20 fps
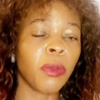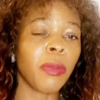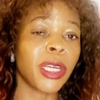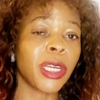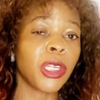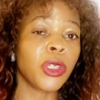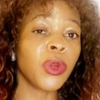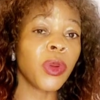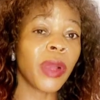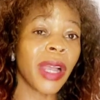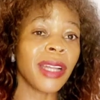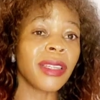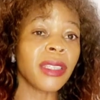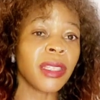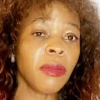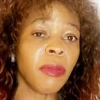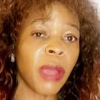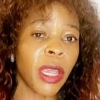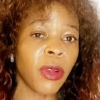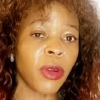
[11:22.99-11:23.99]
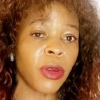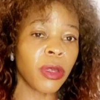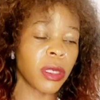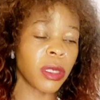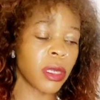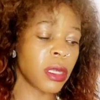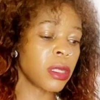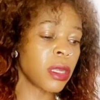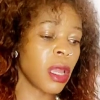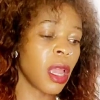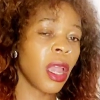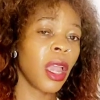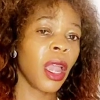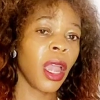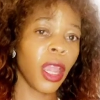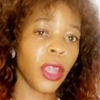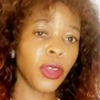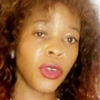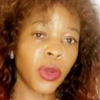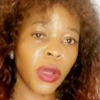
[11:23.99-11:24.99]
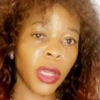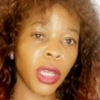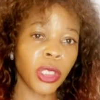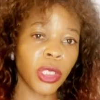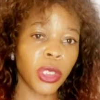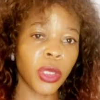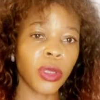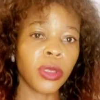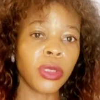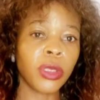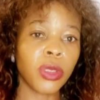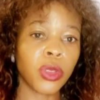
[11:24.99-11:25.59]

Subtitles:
But you can see my courses: education,